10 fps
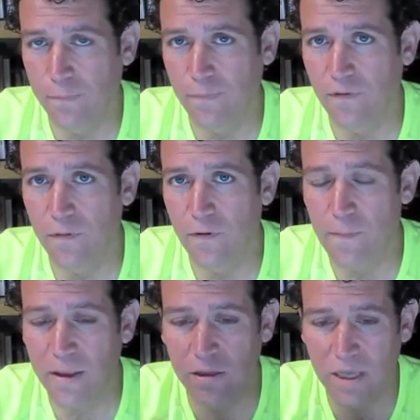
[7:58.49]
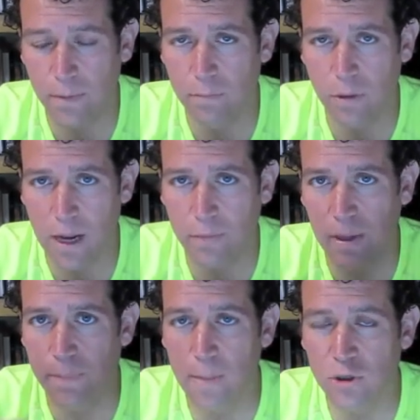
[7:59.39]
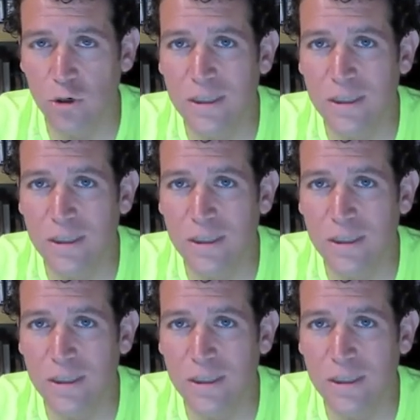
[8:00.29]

for, for a menu sample. And he, I'm sure